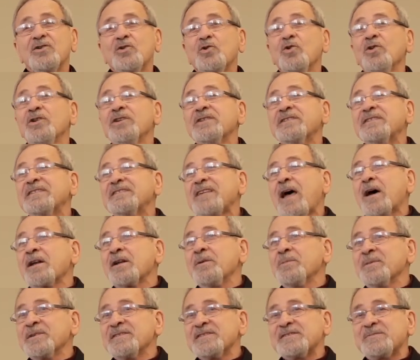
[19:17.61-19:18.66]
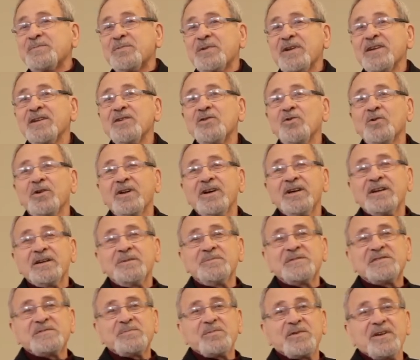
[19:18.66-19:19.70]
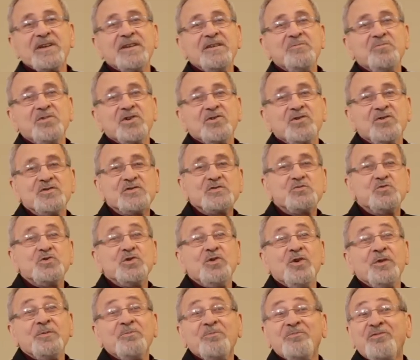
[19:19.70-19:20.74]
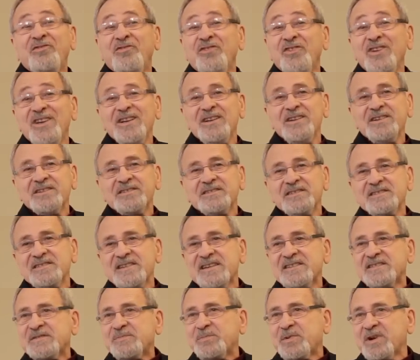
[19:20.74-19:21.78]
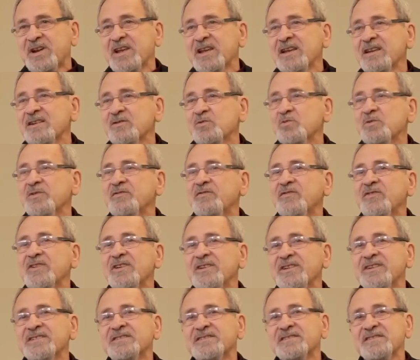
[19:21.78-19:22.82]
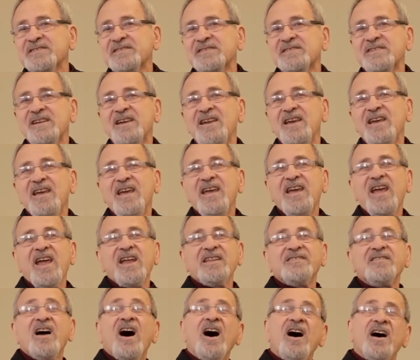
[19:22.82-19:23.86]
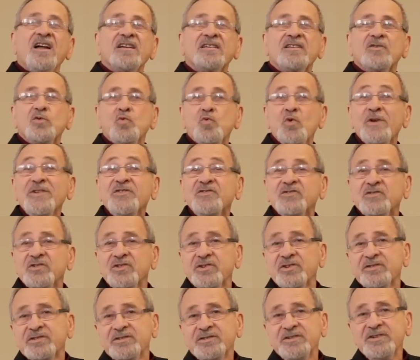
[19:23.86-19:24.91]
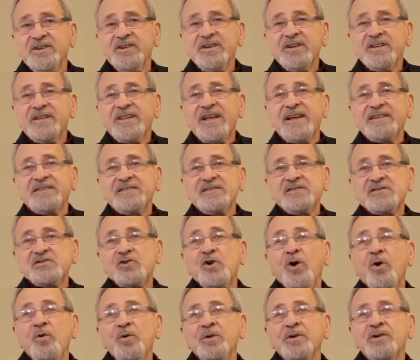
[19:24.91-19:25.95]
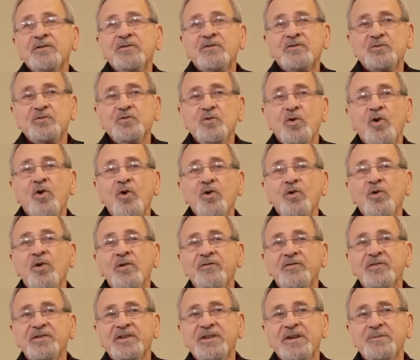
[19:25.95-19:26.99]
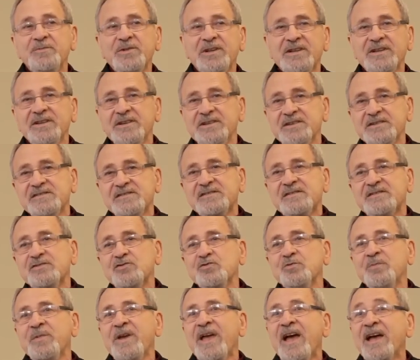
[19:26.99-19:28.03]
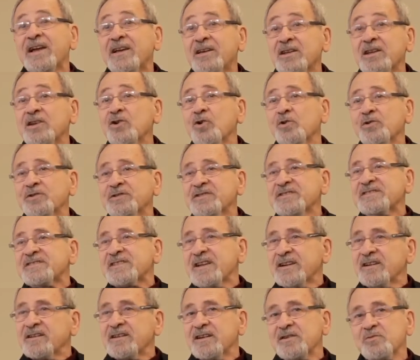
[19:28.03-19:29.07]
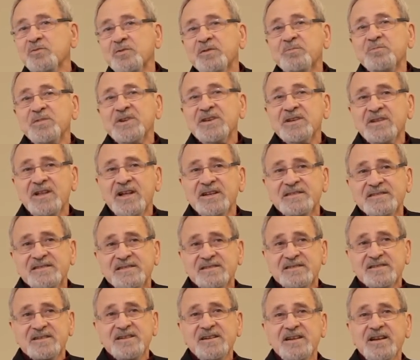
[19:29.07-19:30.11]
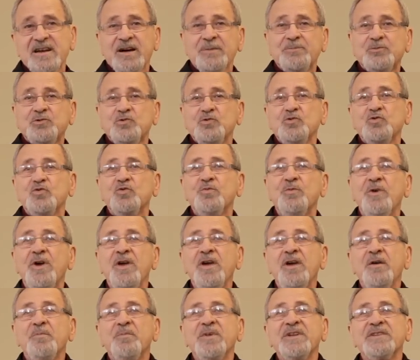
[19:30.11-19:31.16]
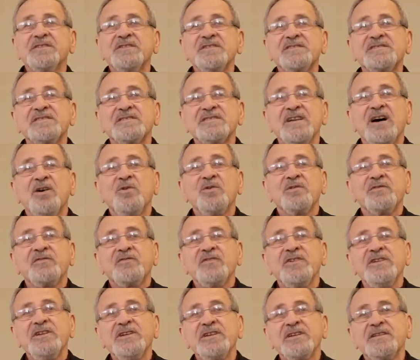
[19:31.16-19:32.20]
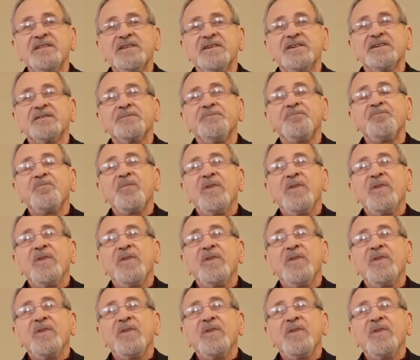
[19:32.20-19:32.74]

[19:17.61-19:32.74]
call it Arabic Spring or Arab Spring because we don't feel it is a spring. We feel it is a dark winter that is going through all over the Middle East. You may agree or disagree with me, that's really up to you. But this is our feeling there.